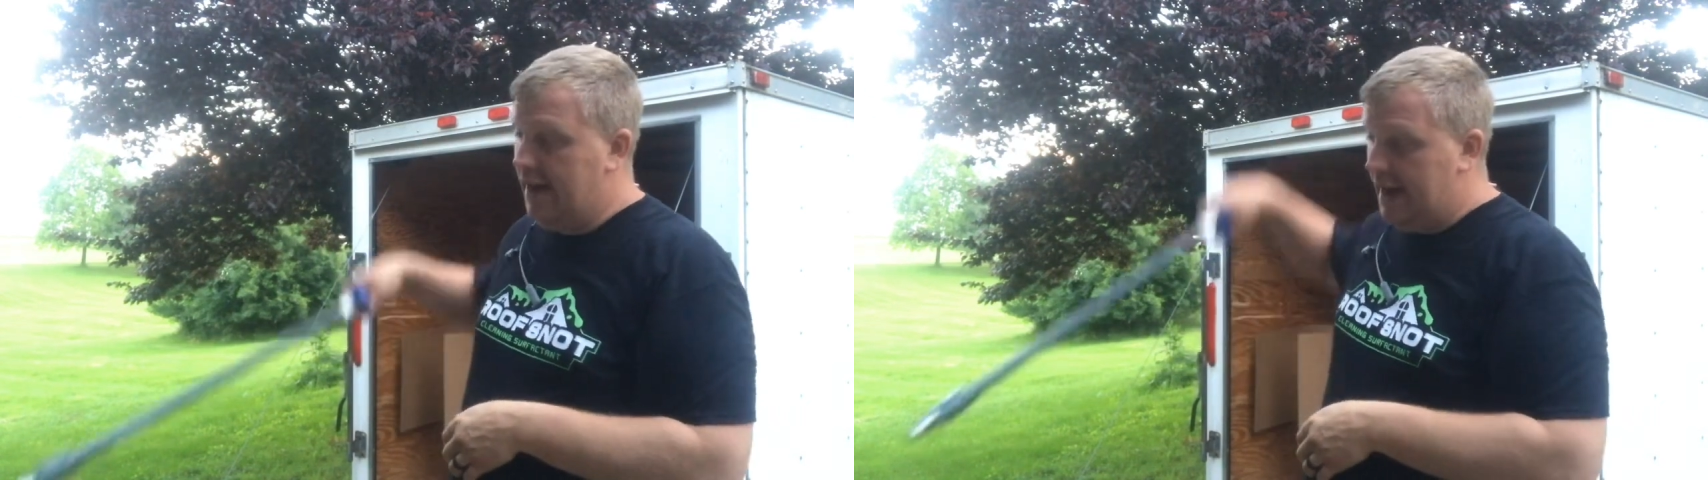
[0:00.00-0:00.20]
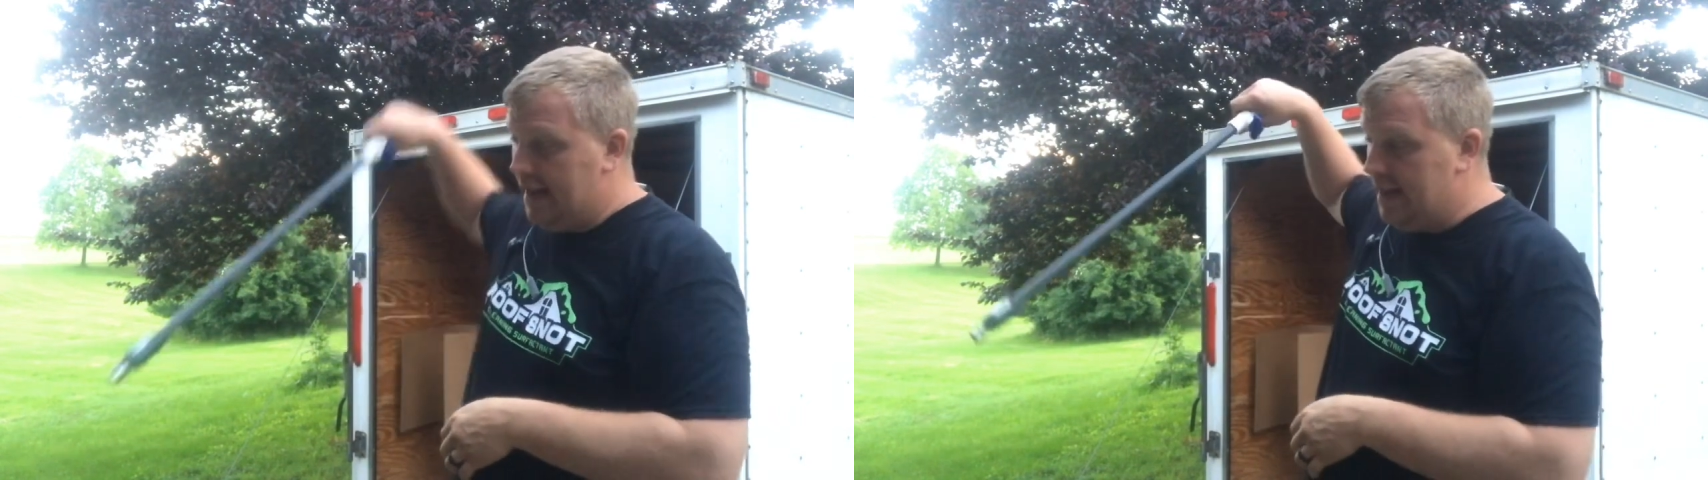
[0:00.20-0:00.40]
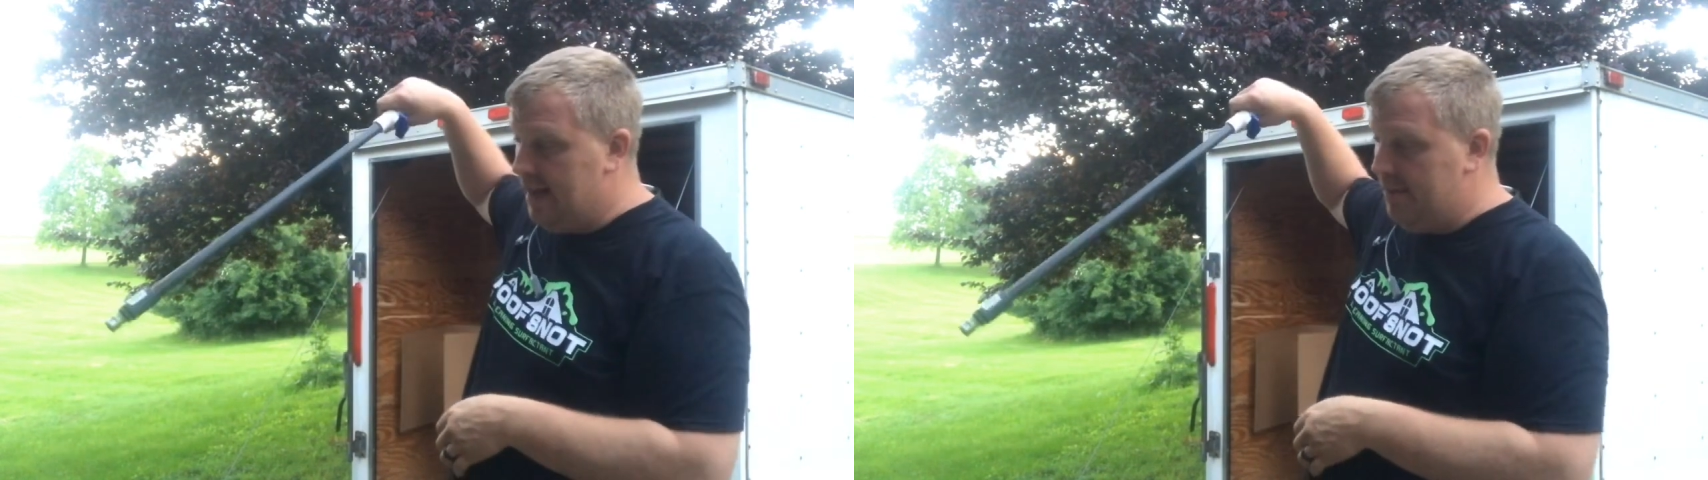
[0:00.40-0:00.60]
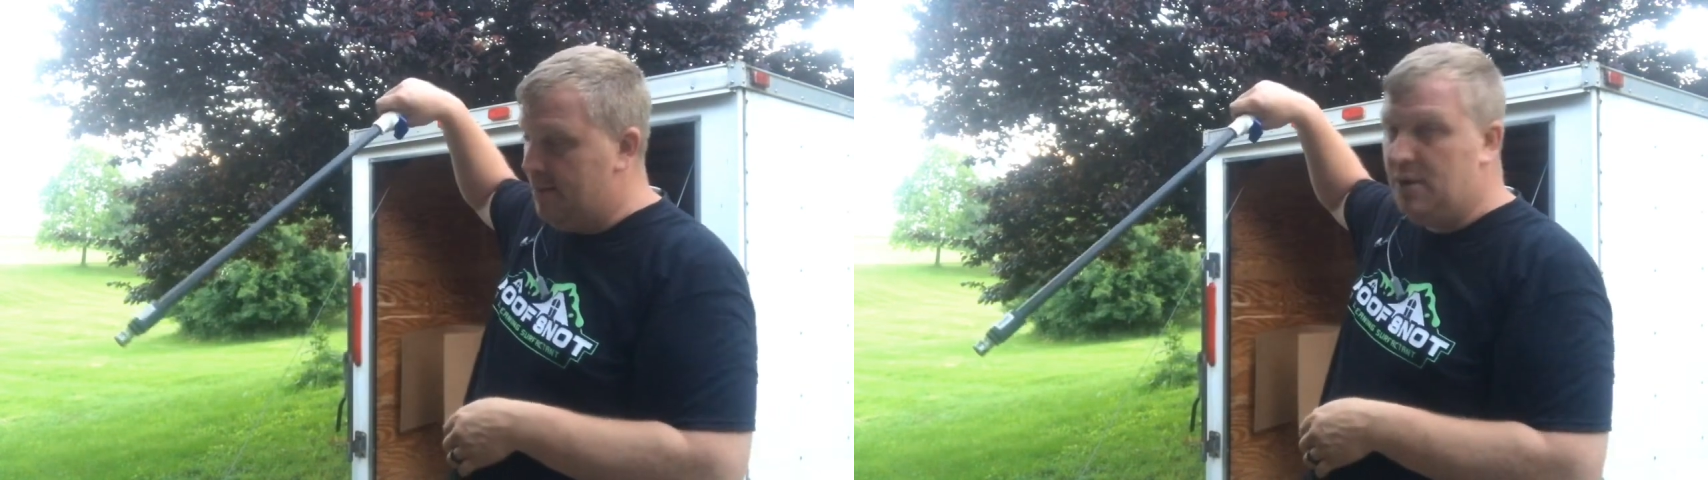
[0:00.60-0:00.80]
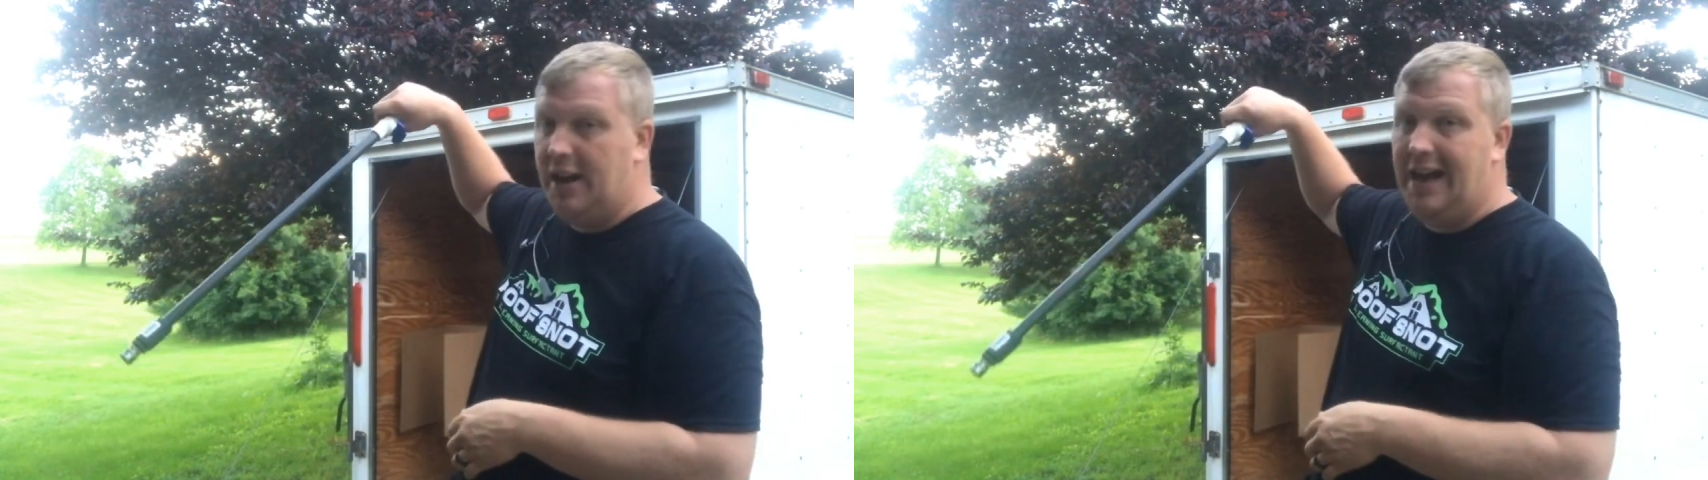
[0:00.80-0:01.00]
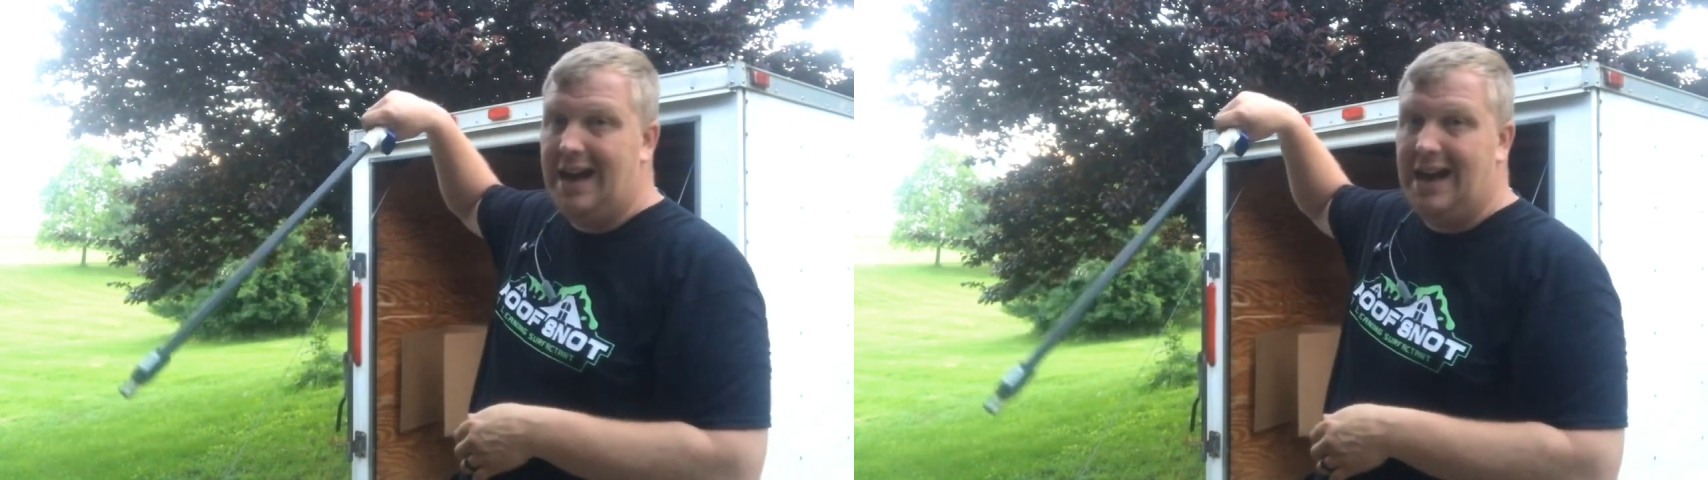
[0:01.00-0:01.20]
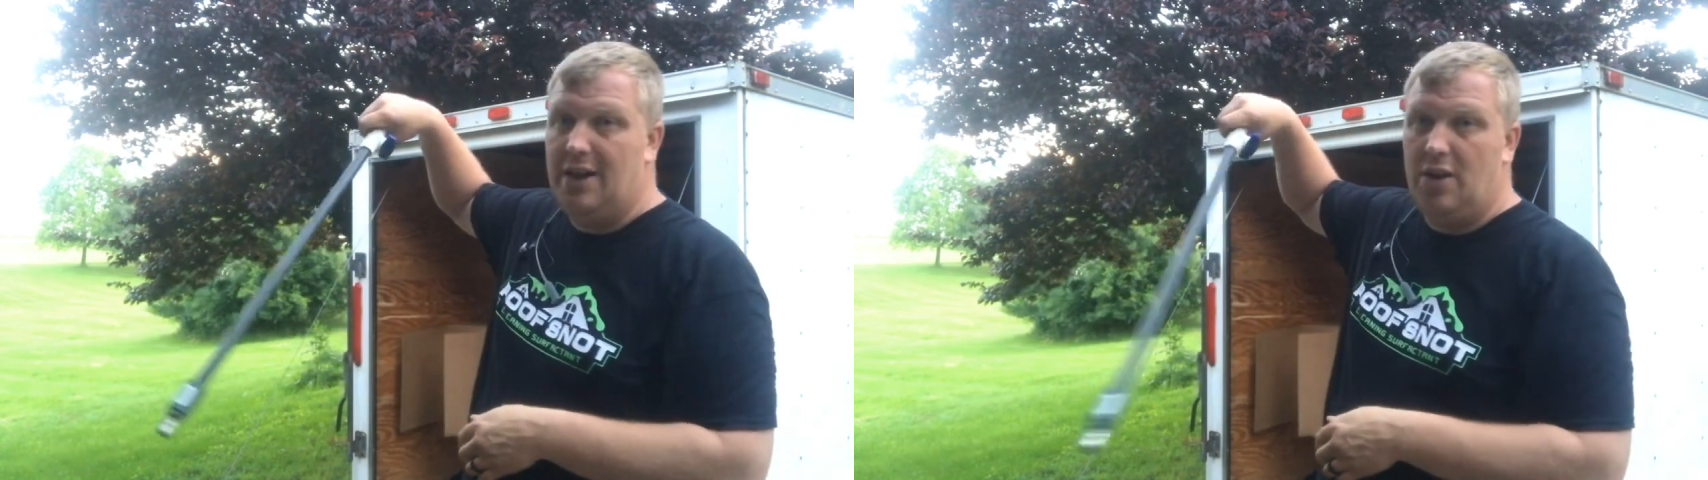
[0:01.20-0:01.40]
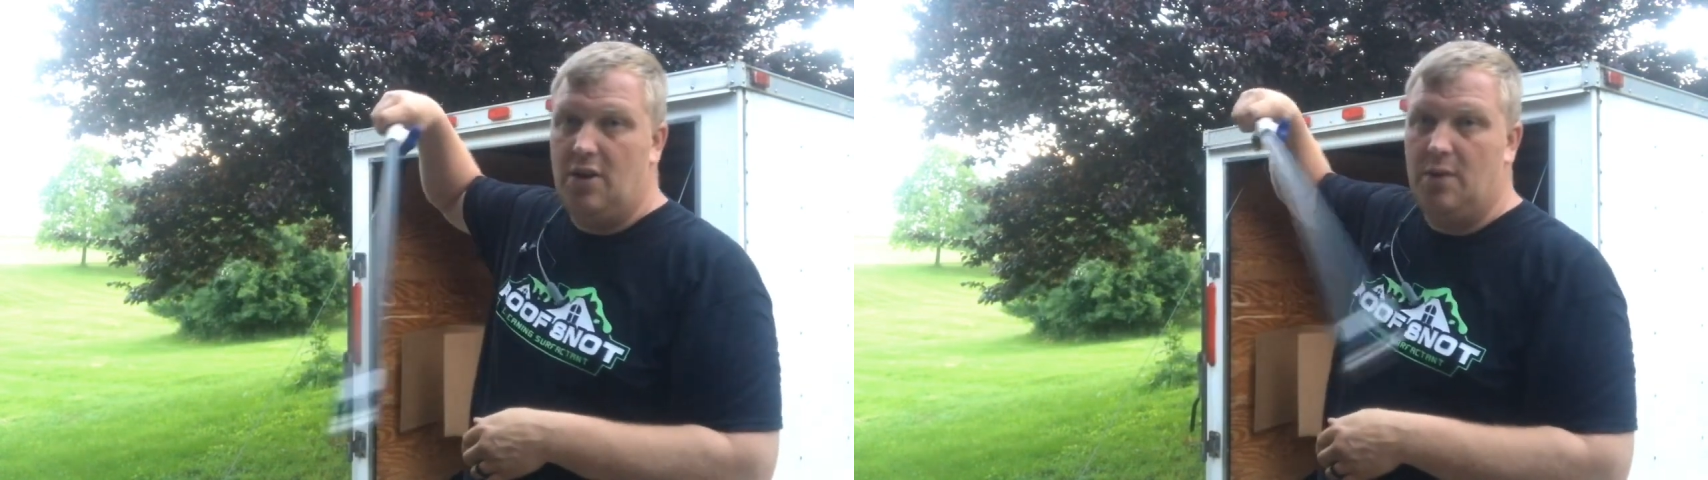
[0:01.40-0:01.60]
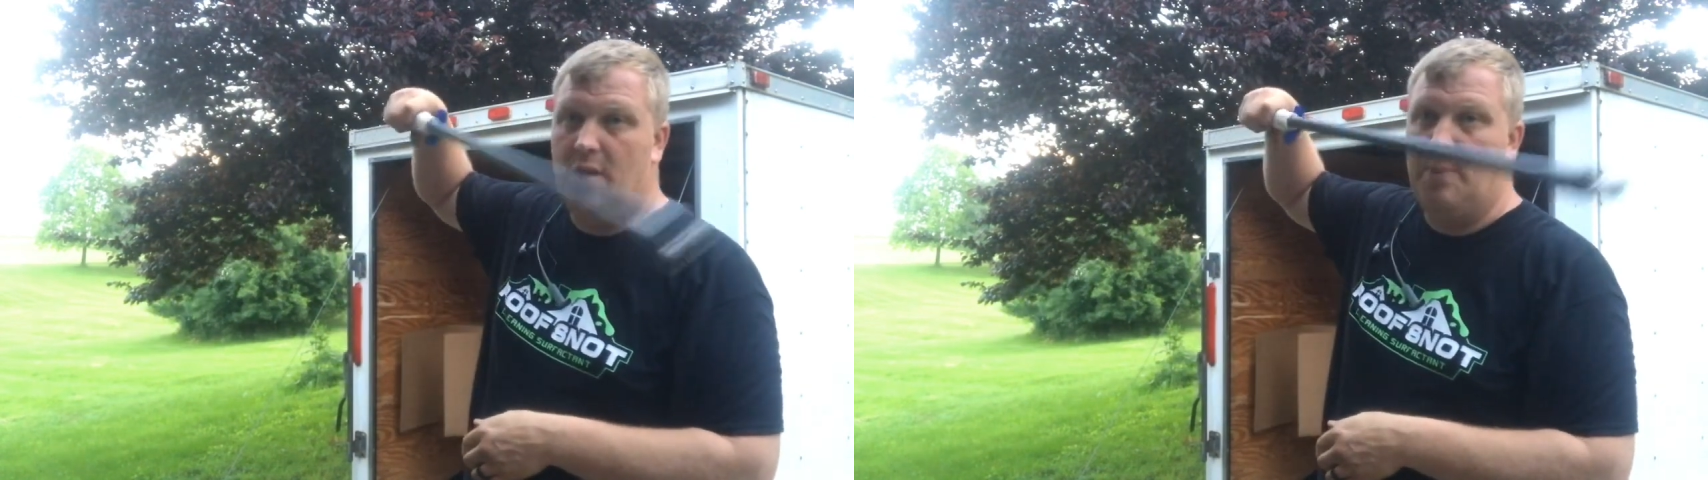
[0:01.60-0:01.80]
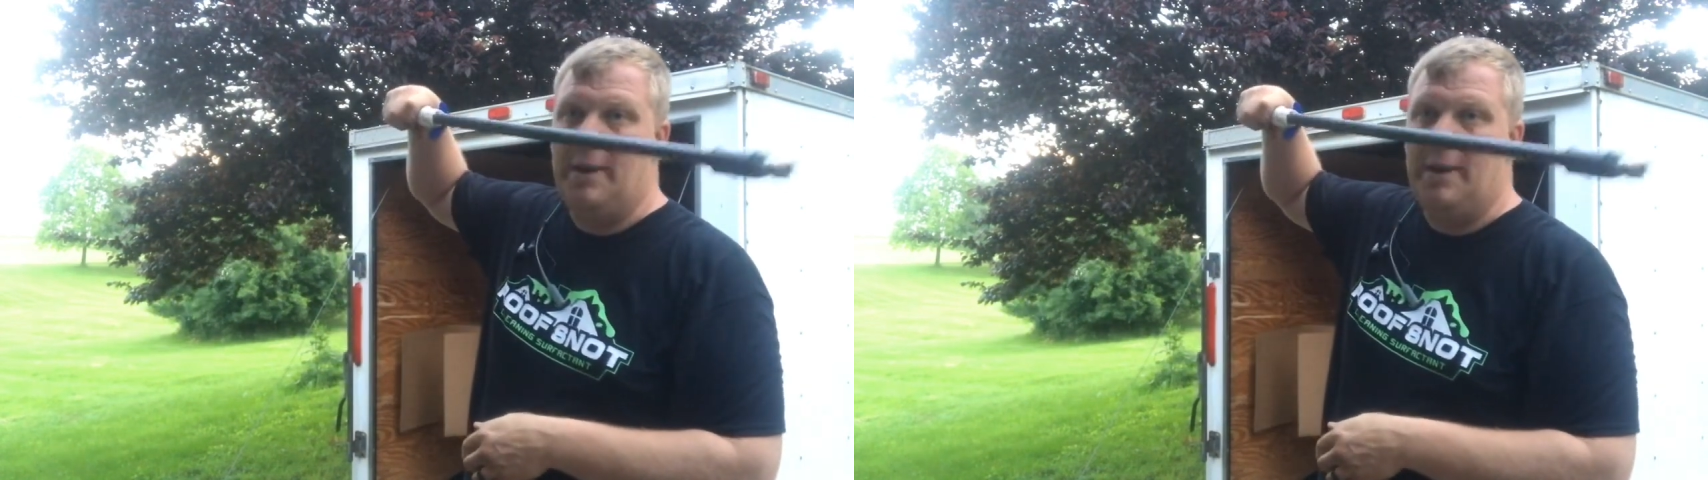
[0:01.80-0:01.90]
I got to come up pretty high along